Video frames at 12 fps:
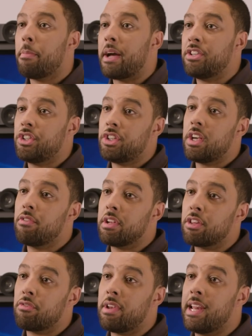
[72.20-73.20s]
by sharing
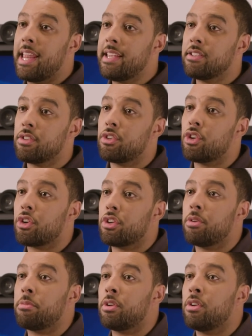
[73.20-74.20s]
the related
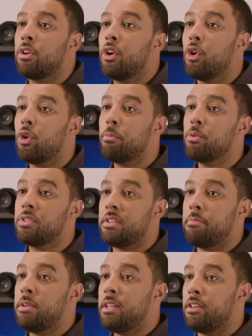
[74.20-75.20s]
document or
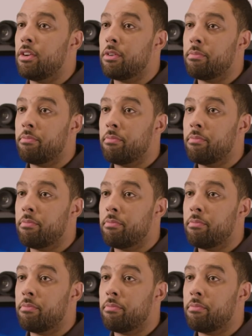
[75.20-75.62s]
multimedia.